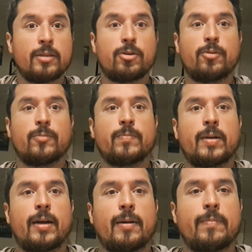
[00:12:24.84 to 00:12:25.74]
So
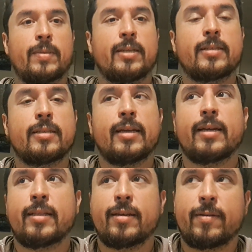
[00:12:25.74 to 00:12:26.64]
this is
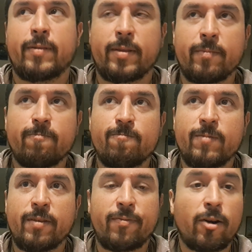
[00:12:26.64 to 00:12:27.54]
the
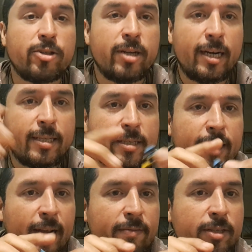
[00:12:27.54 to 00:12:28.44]
functionalities
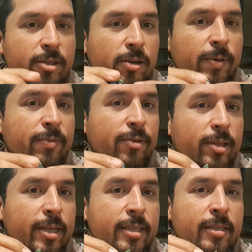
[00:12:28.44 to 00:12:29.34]
that I've discovered for
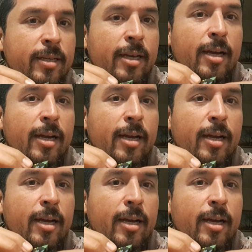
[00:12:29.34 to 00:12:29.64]
this.